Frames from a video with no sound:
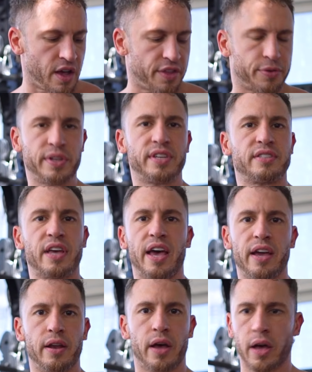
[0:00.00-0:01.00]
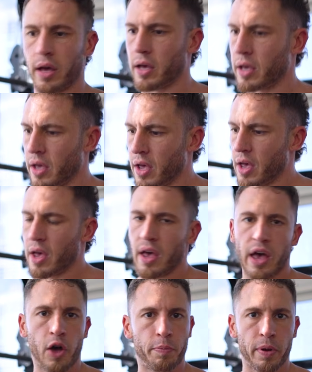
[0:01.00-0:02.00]
3 sets of 8
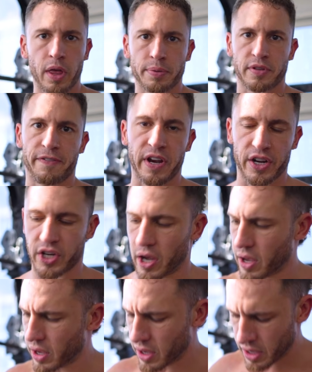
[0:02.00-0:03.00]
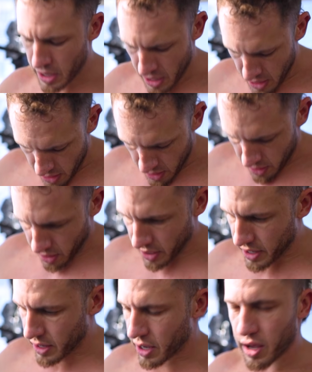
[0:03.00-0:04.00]
L pull-ups to finish. All
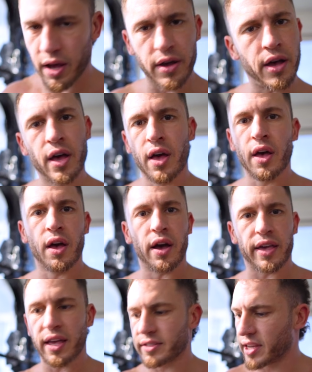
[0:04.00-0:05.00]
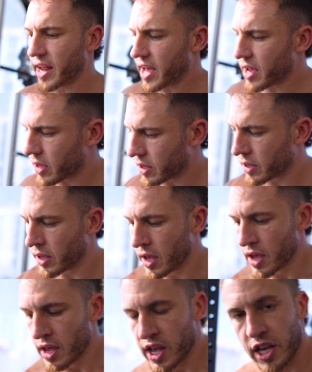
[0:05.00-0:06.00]
right, again, today
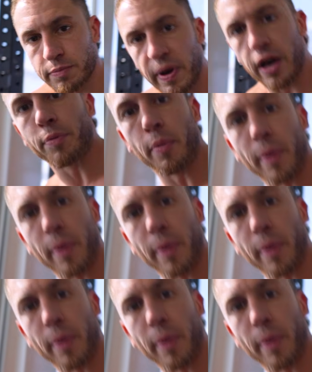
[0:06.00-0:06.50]
is my upper